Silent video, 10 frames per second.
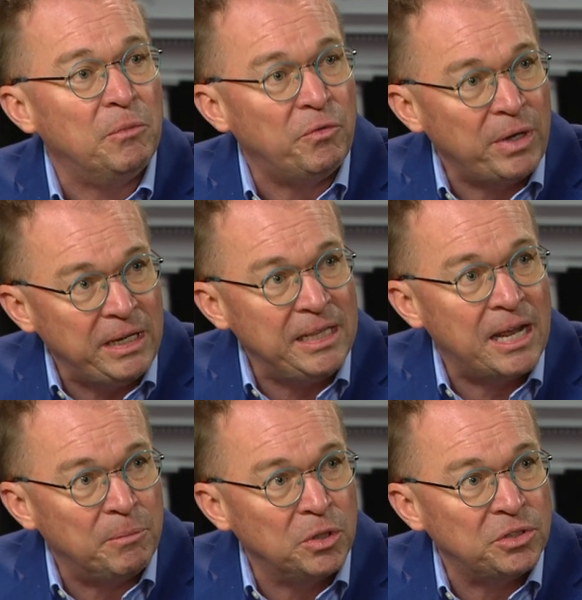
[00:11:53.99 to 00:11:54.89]
if we need
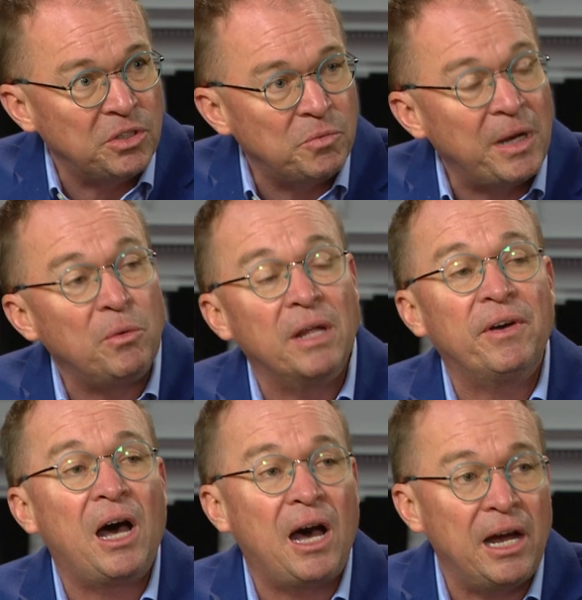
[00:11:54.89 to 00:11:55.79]
that emergency spending, we'll have a
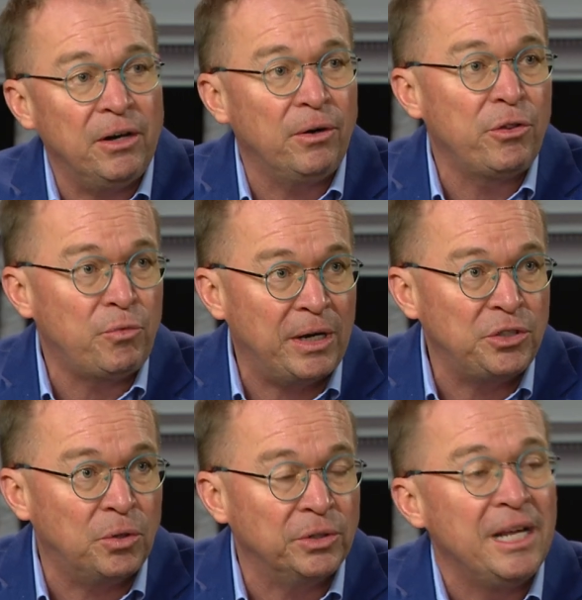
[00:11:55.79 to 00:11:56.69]
higher
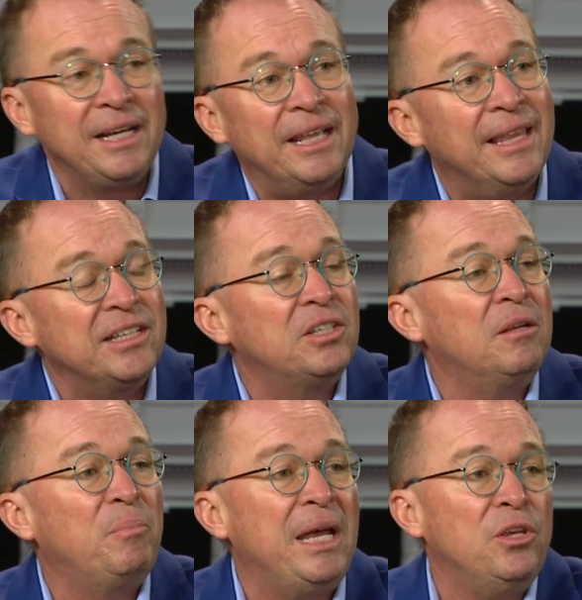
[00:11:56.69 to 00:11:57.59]
threshold. Again, that's a
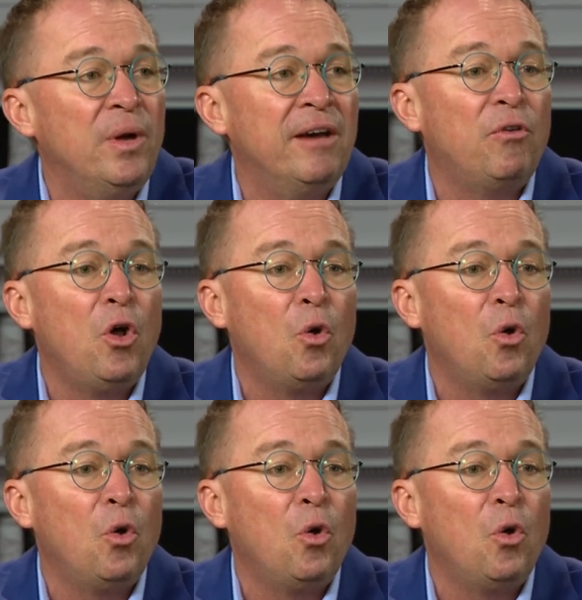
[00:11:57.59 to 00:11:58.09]
debate you have